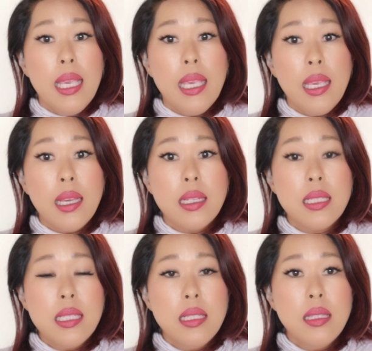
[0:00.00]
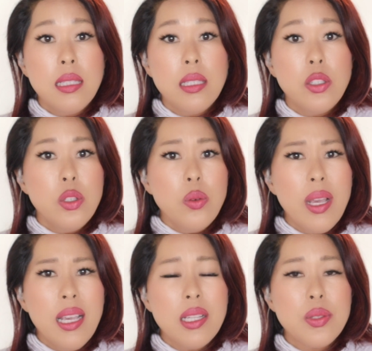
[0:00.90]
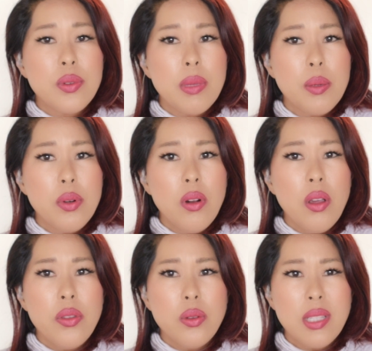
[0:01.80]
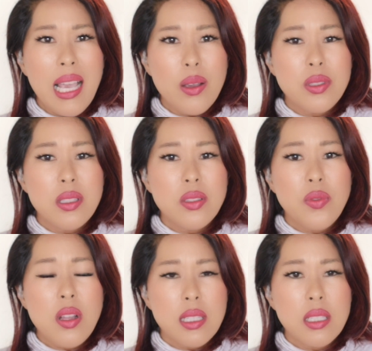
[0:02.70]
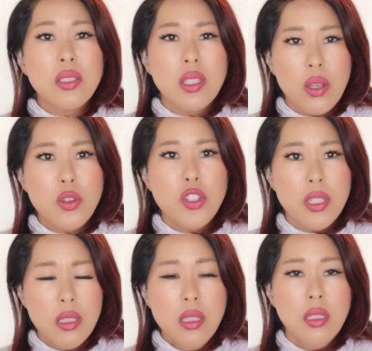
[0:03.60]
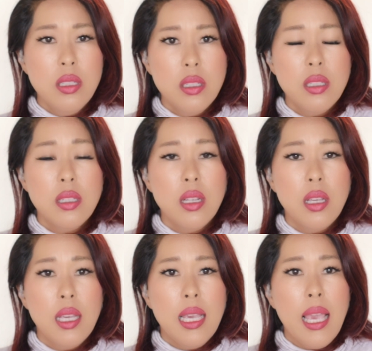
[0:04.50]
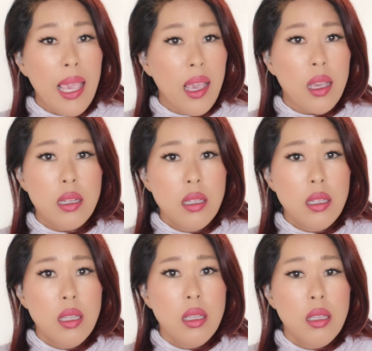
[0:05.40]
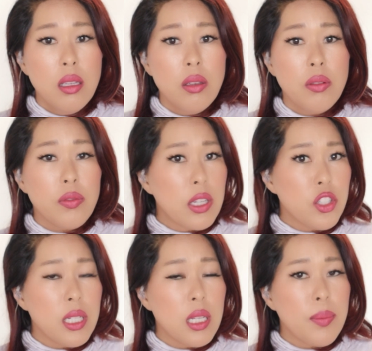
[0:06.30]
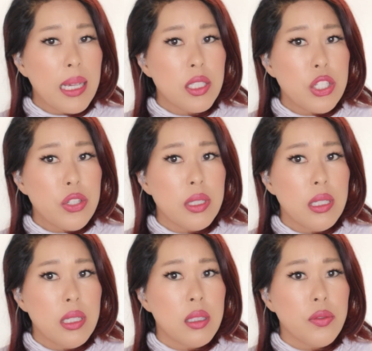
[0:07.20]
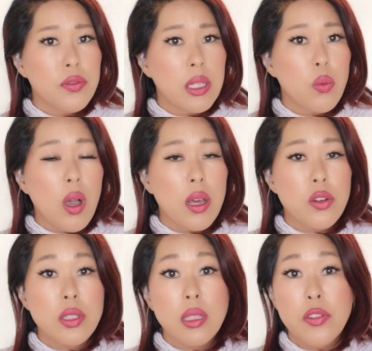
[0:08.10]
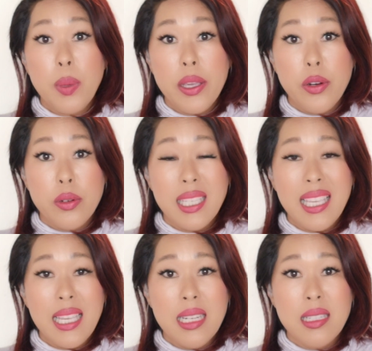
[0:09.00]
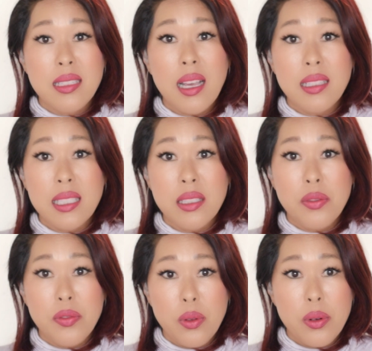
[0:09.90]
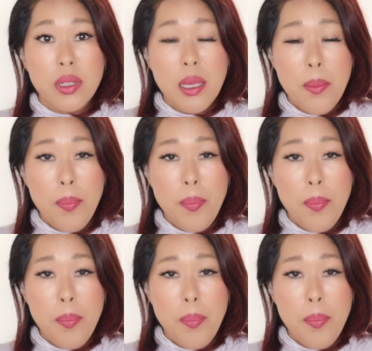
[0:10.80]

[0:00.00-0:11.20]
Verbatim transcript: And in the U S, remember all those houses falling into the ocean? And flesh-eating bacteria in the floodwaters left by Hurricane Idalia in Florida?